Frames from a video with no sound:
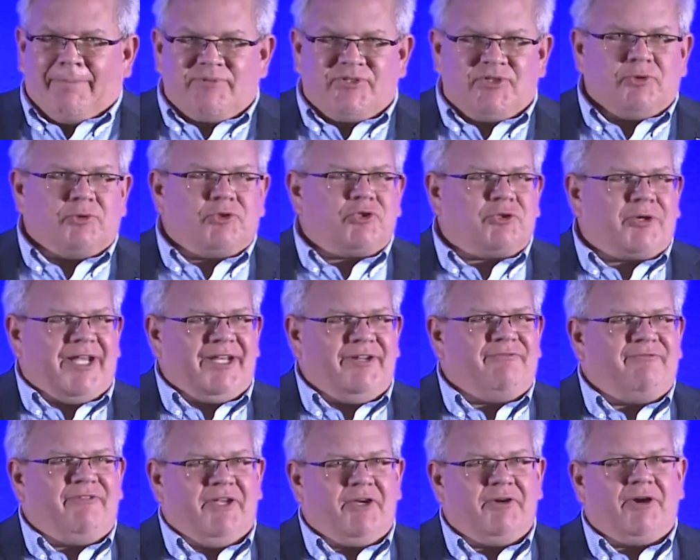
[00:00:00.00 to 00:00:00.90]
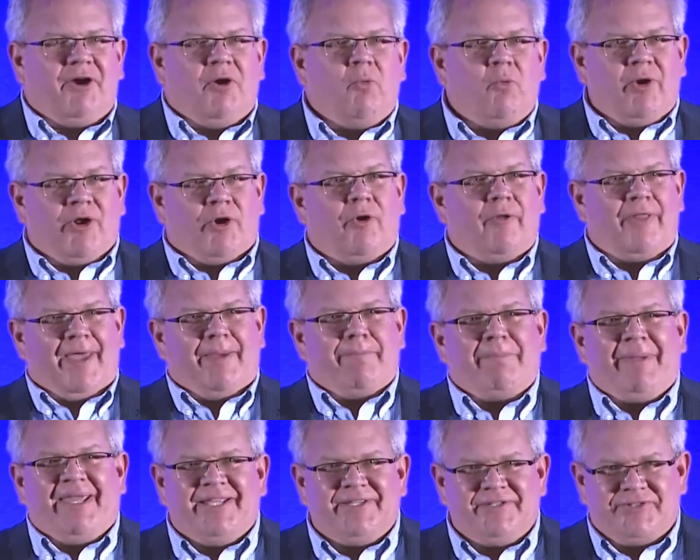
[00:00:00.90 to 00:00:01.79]
still trying to figure out what all that
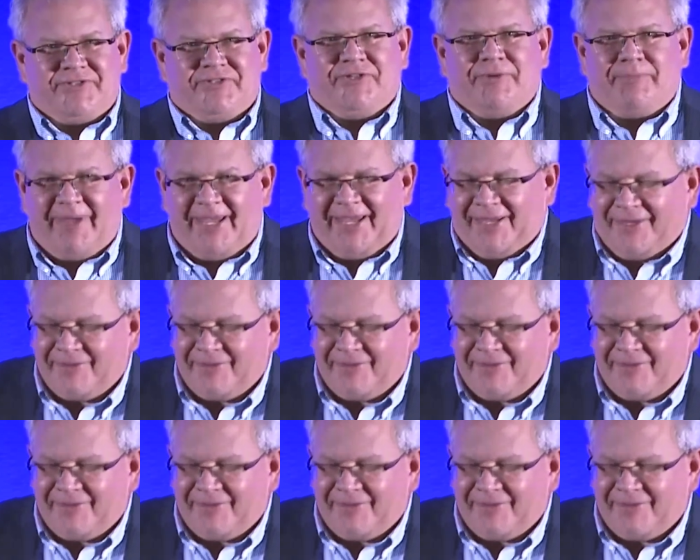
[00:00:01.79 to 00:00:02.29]
means to me,